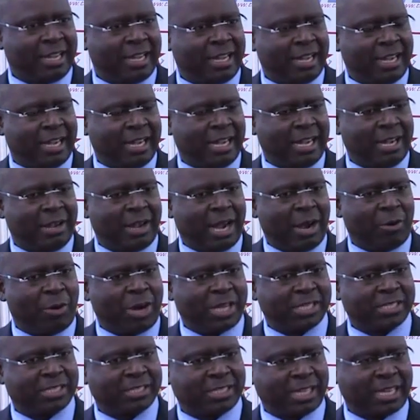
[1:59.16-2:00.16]

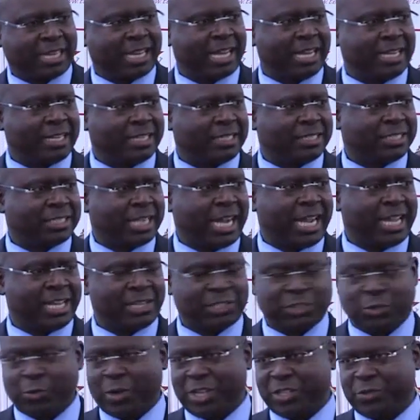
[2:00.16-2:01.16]
our second
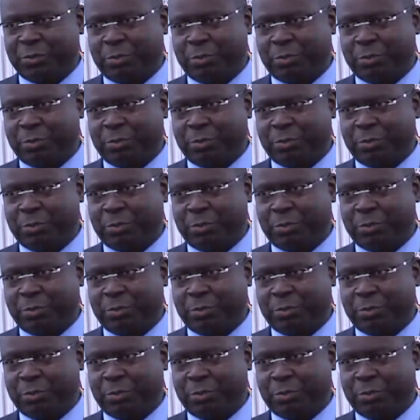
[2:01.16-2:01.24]
child was